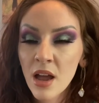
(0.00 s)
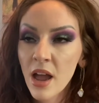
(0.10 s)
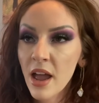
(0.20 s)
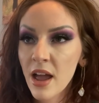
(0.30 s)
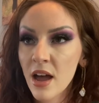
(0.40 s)

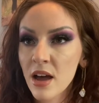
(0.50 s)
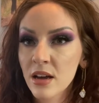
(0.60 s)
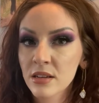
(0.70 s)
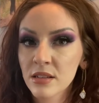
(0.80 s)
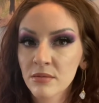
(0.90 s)

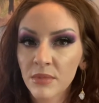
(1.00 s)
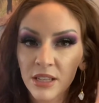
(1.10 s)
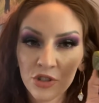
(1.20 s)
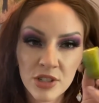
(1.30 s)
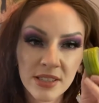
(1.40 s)
and
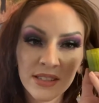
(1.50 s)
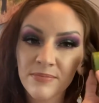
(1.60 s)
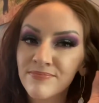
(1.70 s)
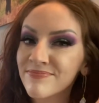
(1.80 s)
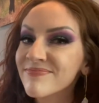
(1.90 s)
it just
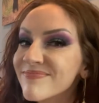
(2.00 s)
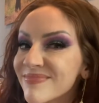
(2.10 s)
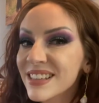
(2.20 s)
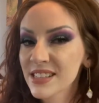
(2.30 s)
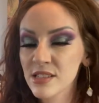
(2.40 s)

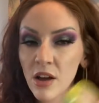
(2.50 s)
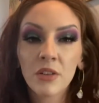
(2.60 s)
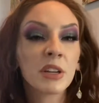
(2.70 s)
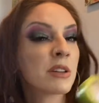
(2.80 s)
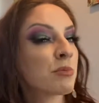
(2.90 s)
is
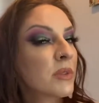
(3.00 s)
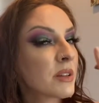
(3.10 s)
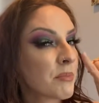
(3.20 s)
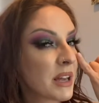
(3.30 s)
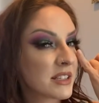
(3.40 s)
solid. It
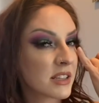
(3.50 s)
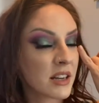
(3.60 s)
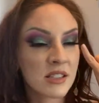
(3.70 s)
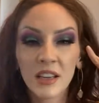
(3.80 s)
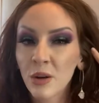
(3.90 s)
makes a
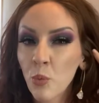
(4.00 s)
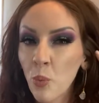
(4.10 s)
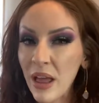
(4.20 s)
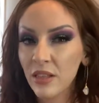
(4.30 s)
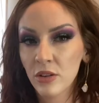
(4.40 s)
nice like
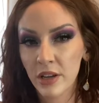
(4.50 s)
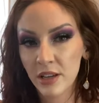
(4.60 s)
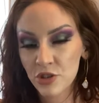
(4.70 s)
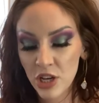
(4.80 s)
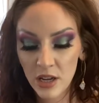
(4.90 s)
wet
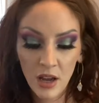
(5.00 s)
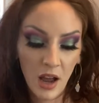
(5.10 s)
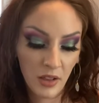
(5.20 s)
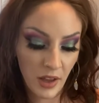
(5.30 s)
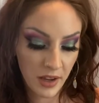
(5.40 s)
looking cheek.
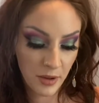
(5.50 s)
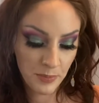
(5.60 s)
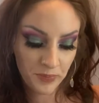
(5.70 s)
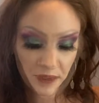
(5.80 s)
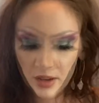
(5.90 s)
I like it.
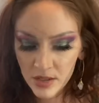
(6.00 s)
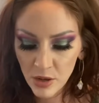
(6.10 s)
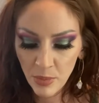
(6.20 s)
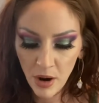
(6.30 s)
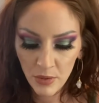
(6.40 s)
And I also
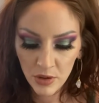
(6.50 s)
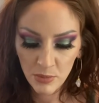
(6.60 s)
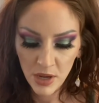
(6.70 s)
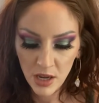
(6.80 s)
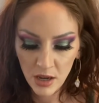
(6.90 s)
brought with
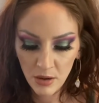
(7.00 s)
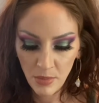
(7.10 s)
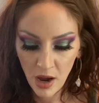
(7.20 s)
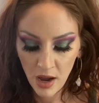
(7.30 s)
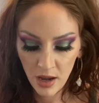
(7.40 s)
me
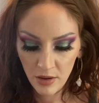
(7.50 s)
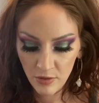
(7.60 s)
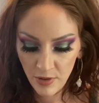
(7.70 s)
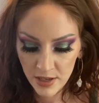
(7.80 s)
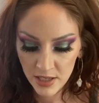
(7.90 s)
my
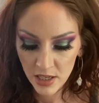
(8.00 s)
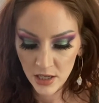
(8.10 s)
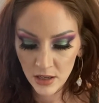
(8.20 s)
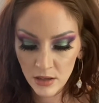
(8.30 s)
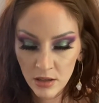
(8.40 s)
Fenty